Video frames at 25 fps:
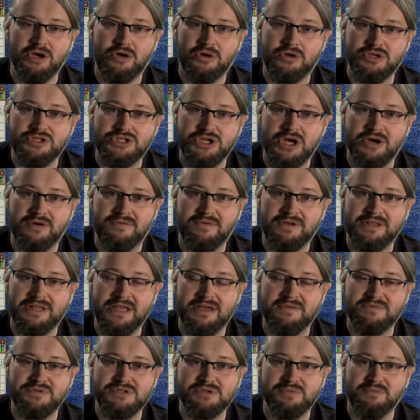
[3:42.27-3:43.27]

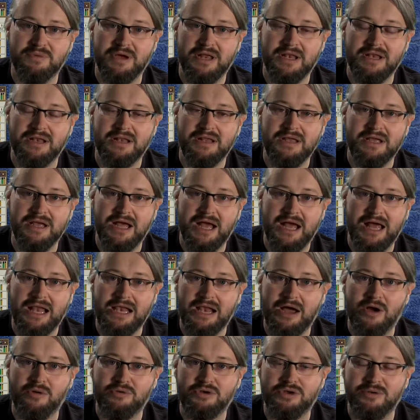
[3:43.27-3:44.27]
Conservatives will
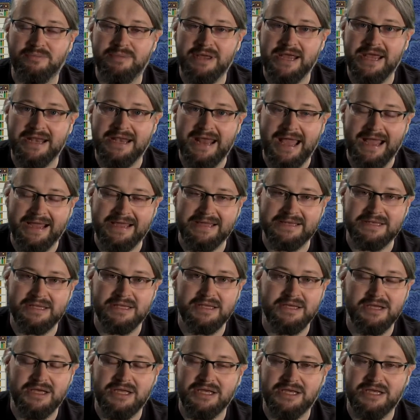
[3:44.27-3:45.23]
allow to be enacted.